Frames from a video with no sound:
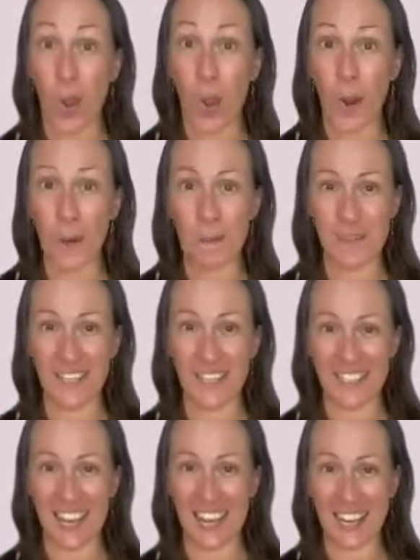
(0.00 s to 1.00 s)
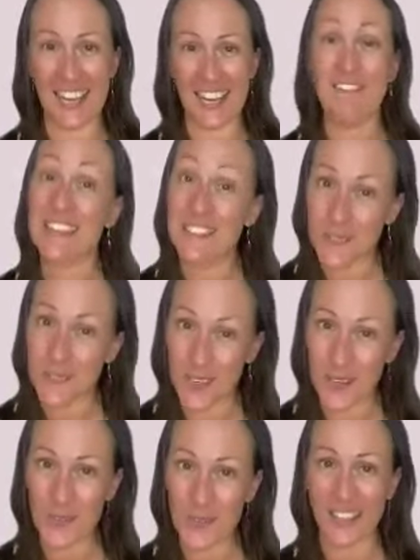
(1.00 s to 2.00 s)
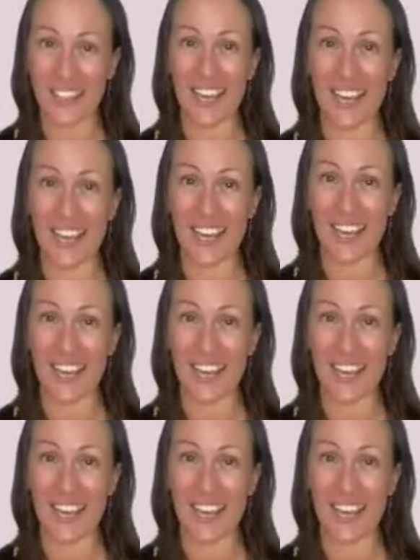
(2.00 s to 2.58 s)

hope that everything will go well and